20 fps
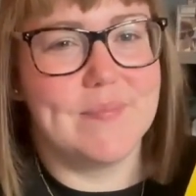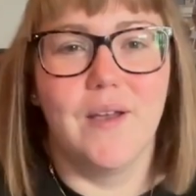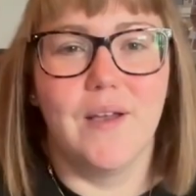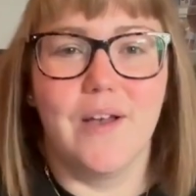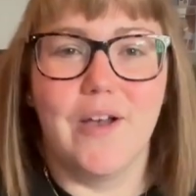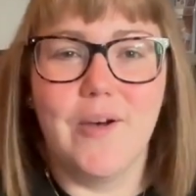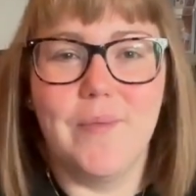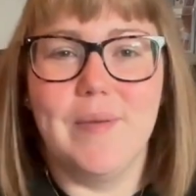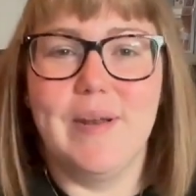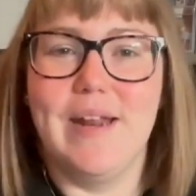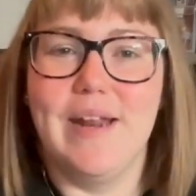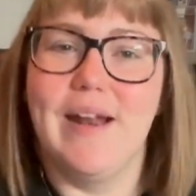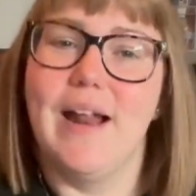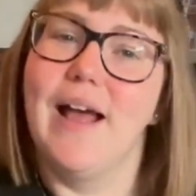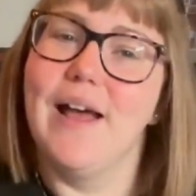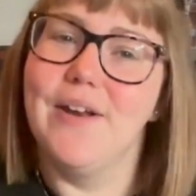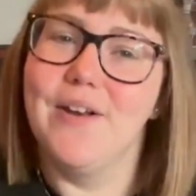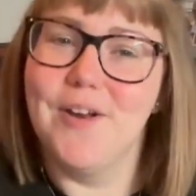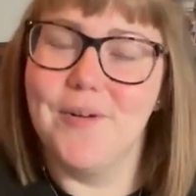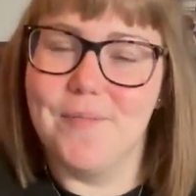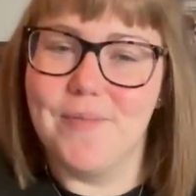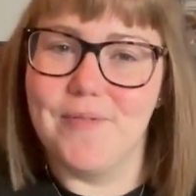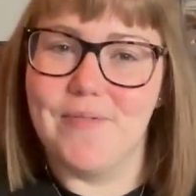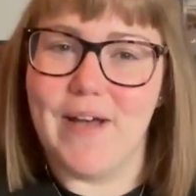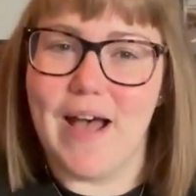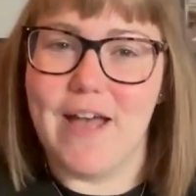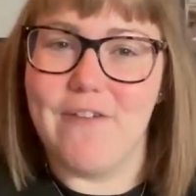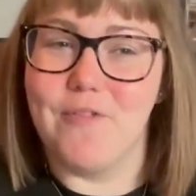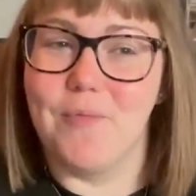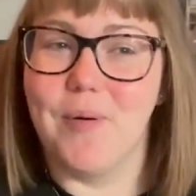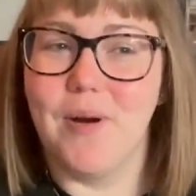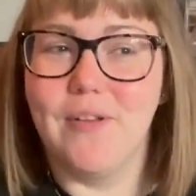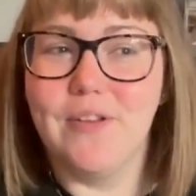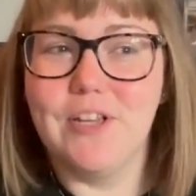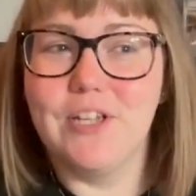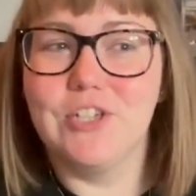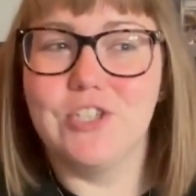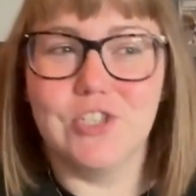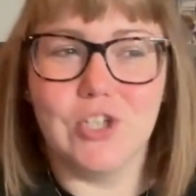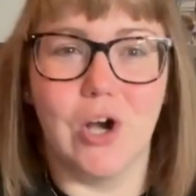Coming in at number 5, and
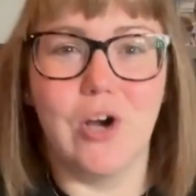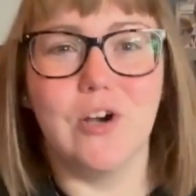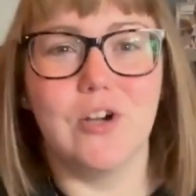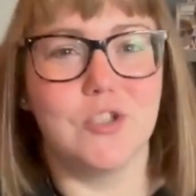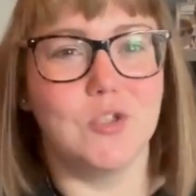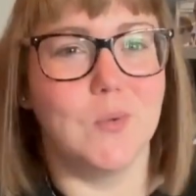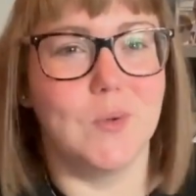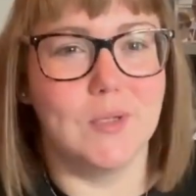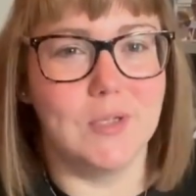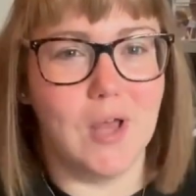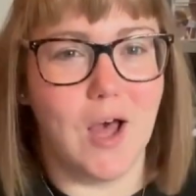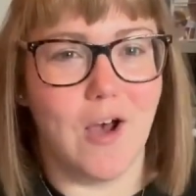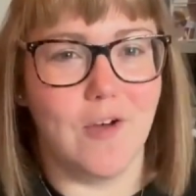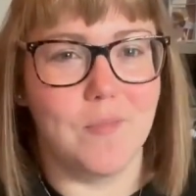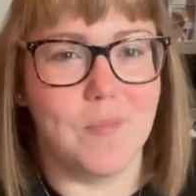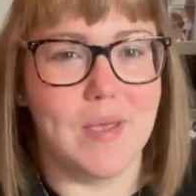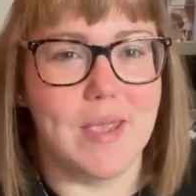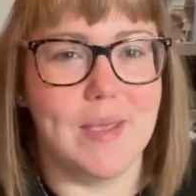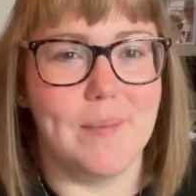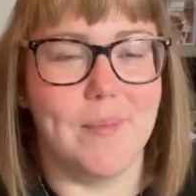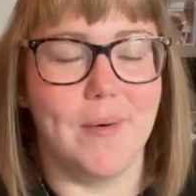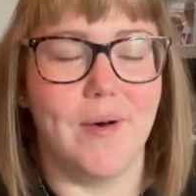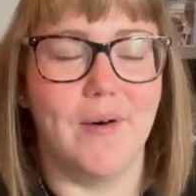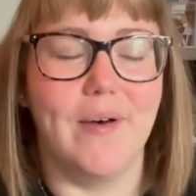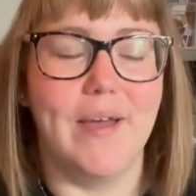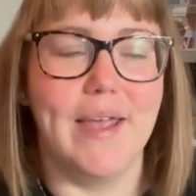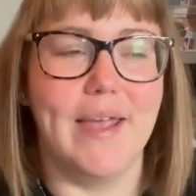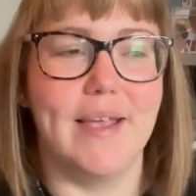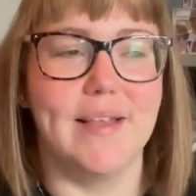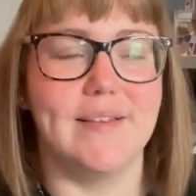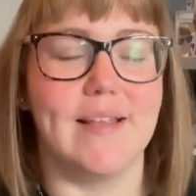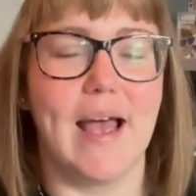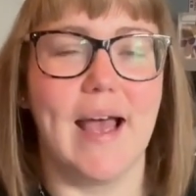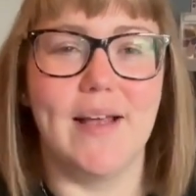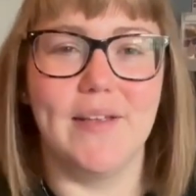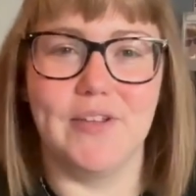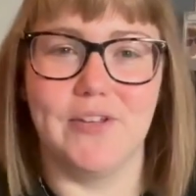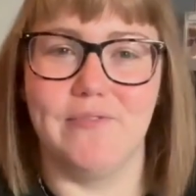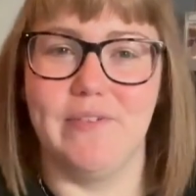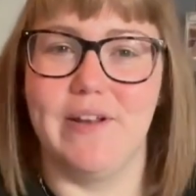probably a shock to a lot of people, is
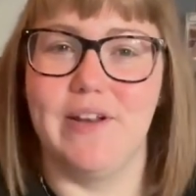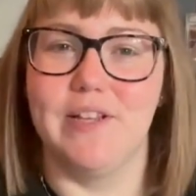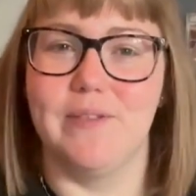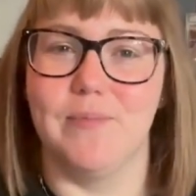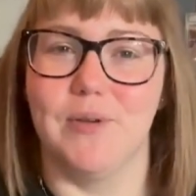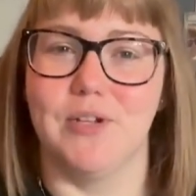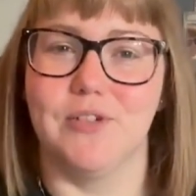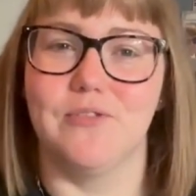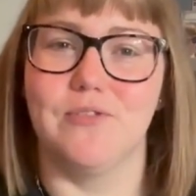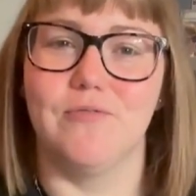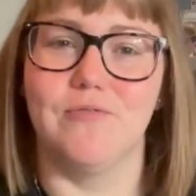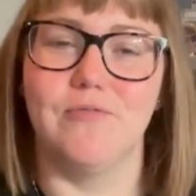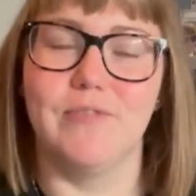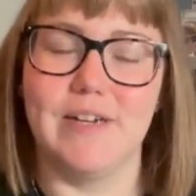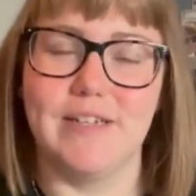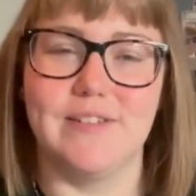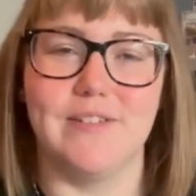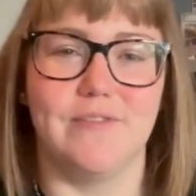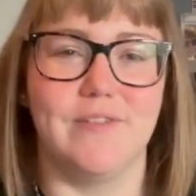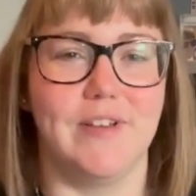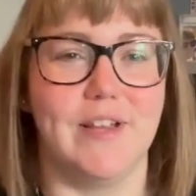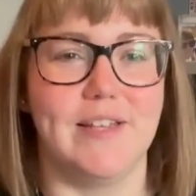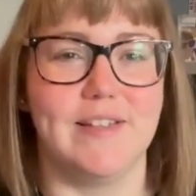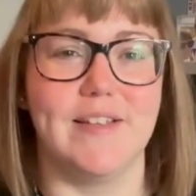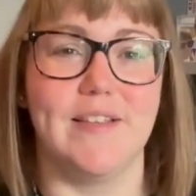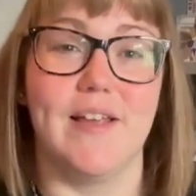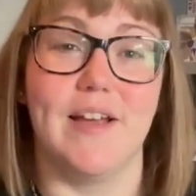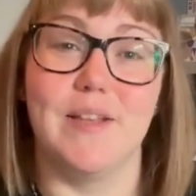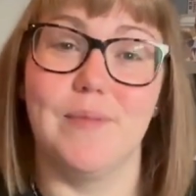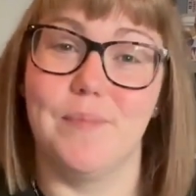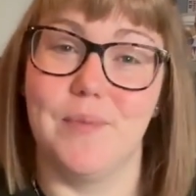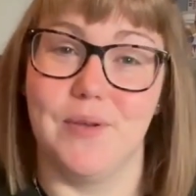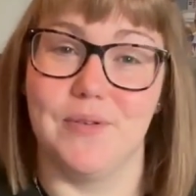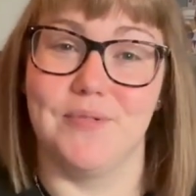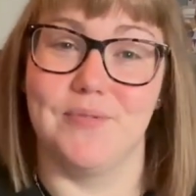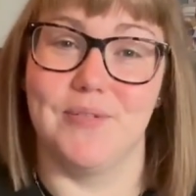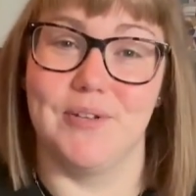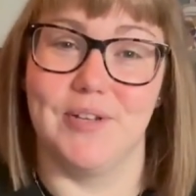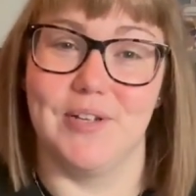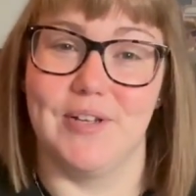Alice Feeney's most recent release, and that is
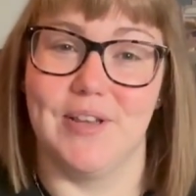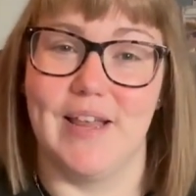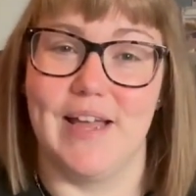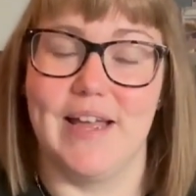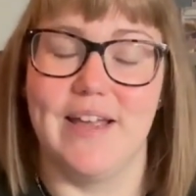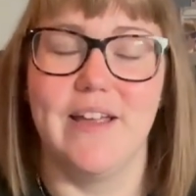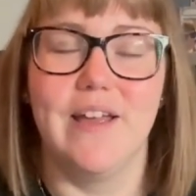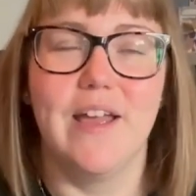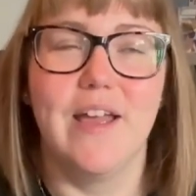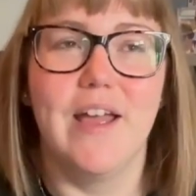Beautiful Ugly.